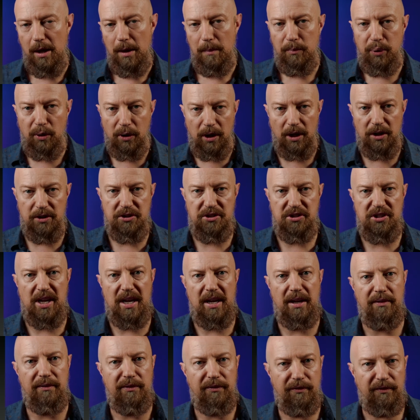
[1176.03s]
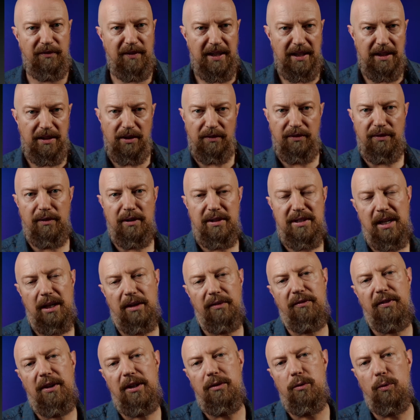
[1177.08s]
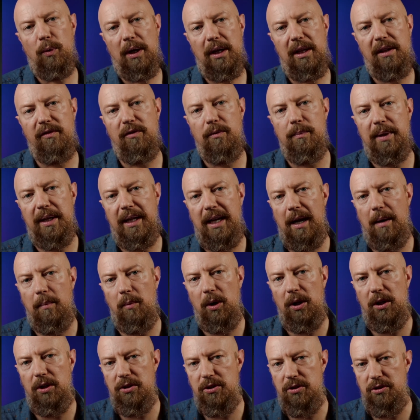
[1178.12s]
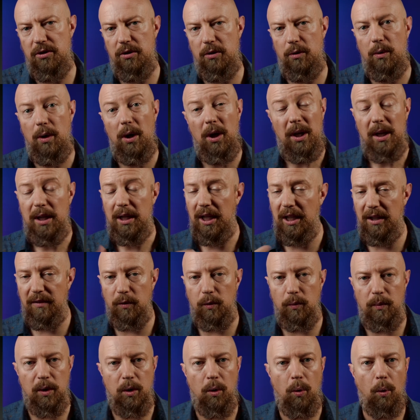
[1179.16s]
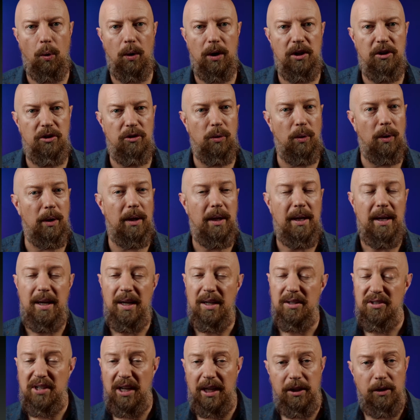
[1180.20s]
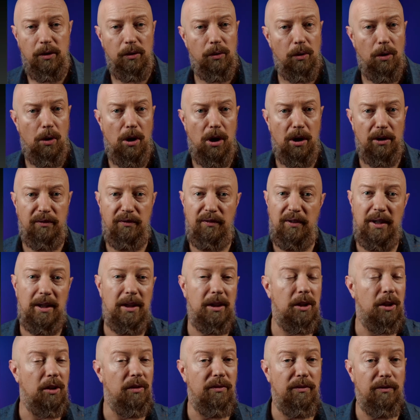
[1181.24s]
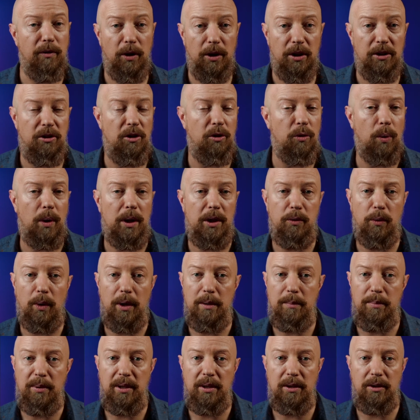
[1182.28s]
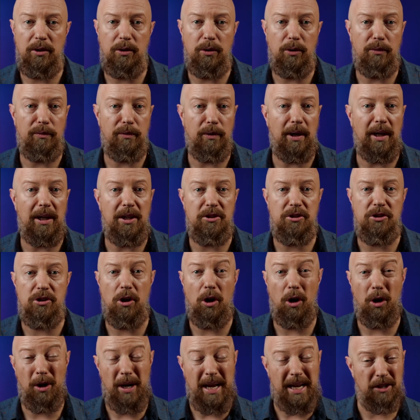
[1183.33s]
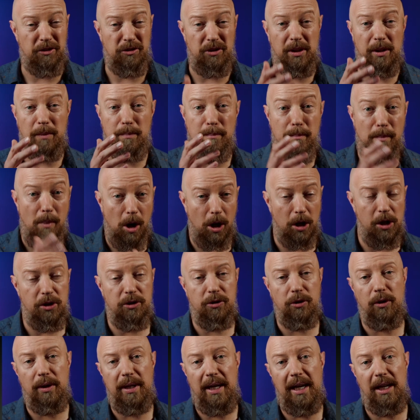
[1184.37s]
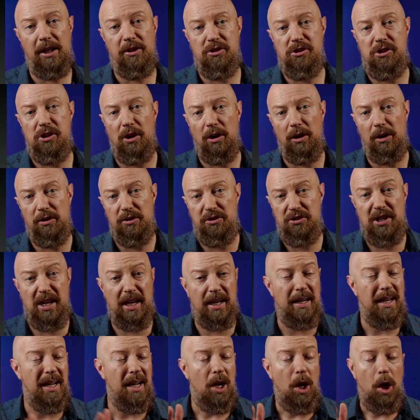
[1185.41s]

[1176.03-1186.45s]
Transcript: put on set, take a feed directly from the camera into, even record into it, take your log feed and convert it to 2020 PQ for HDR and actually monitor an HDR on set.